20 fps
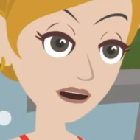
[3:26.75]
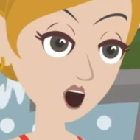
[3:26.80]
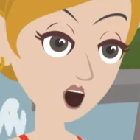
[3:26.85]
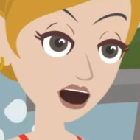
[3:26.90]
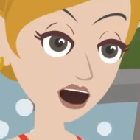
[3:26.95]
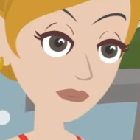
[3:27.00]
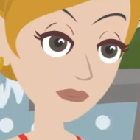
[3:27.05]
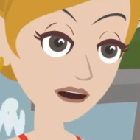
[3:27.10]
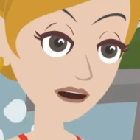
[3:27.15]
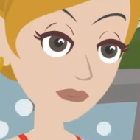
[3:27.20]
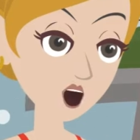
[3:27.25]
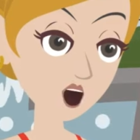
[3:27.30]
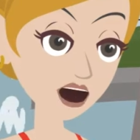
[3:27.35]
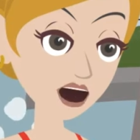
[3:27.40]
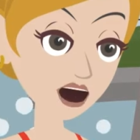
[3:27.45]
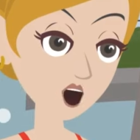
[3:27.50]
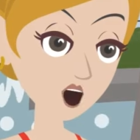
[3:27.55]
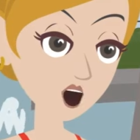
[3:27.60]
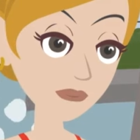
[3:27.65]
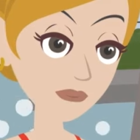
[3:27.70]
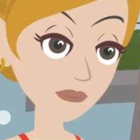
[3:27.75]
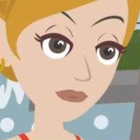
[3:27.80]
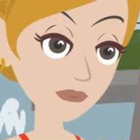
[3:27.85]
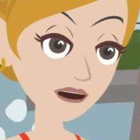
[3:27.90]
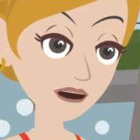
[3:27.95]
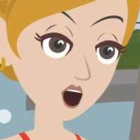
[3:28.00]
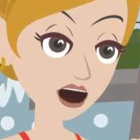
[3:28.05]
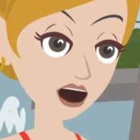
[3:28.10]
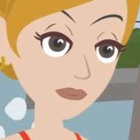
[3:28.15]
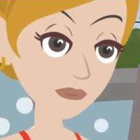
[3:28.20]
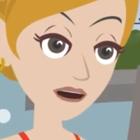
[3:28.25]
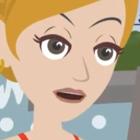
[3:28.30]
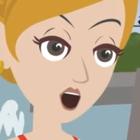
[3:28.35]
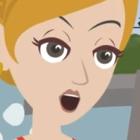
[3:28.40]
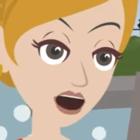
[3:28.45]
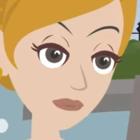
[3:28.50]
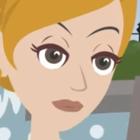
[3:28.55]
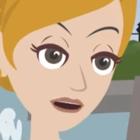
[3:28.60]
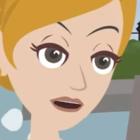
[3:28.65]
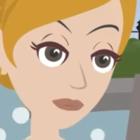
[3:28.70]
scientists where they want to
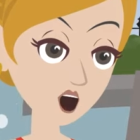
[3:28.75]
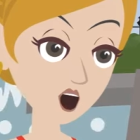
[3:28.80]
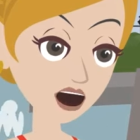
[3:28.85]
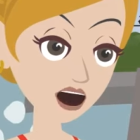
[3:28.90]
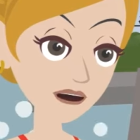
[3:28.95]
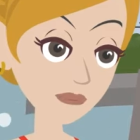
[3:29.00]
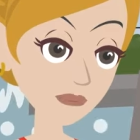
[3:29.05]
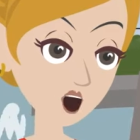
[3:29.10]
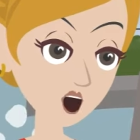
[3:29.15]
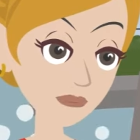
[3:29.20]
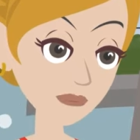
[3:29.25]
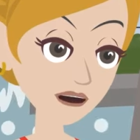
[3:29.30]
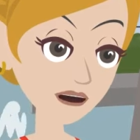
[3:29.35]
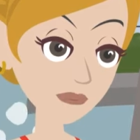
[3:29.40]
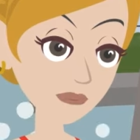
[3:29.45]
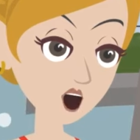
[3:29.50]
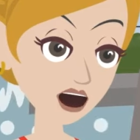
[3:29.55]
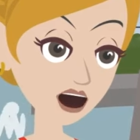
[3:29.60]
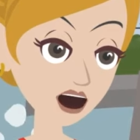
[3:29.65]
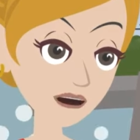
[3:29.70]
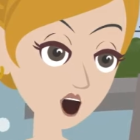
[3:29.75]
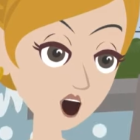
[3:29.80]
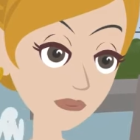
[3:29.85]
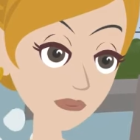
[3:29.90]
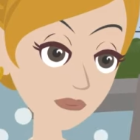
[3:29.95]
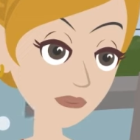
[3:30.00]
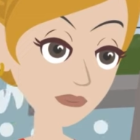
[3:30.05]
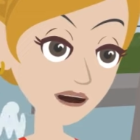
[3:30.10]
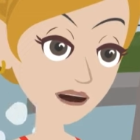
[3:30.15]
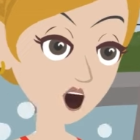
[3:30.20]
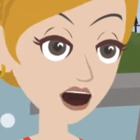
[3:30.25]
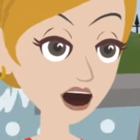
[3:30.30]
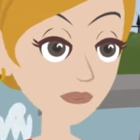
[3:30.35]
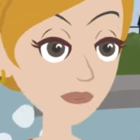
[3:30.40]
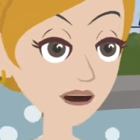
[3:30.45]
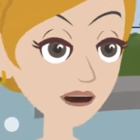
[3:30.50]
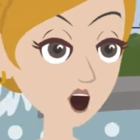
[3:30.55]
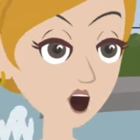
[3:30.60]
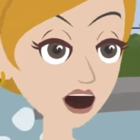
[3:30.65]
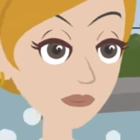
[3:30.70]
say if this is happening to this
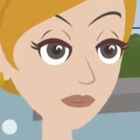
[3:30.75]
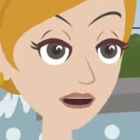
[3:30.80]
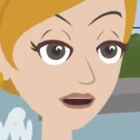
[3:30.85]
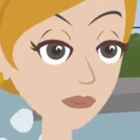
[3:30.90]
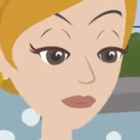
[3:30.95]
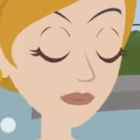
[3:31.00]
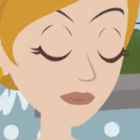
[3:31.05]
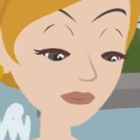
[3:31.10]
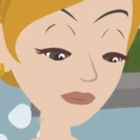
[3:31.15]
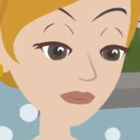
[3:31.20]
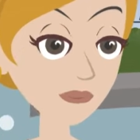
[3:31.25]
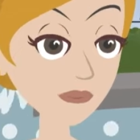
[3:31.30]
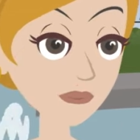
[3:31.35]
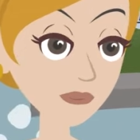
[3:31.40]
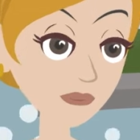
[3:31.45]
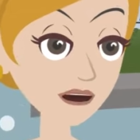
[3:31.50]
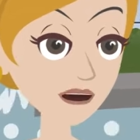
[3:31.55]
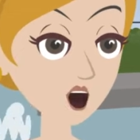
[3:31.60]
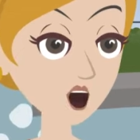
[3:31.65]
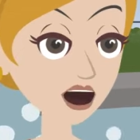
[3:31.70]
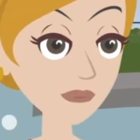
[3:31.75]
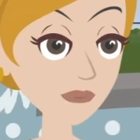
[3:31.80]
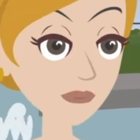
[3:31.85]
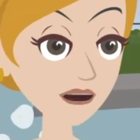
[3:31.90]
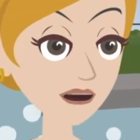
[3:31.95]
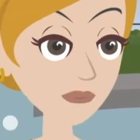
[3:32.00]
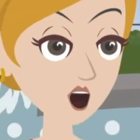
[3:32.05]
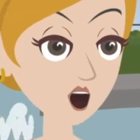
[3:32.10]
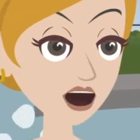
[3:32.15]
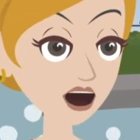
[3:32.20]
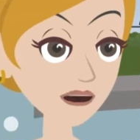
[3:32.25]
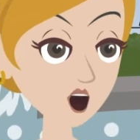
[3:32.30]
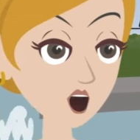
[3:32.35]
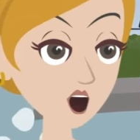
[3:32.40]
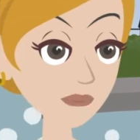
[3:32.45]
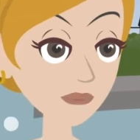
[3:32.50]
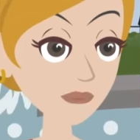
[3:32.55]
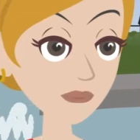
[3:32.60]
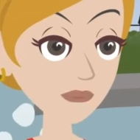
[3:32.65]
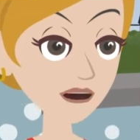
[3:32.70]
member of your family then it's likely to
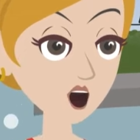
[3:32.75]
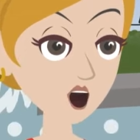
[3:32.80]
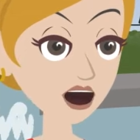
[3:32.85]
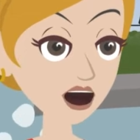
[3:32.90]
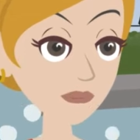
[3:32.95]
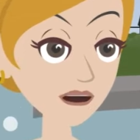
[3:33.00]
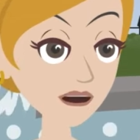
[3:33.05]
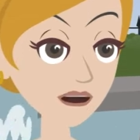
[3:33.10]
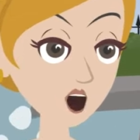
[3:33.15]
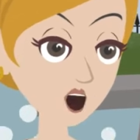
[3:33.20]
happen to you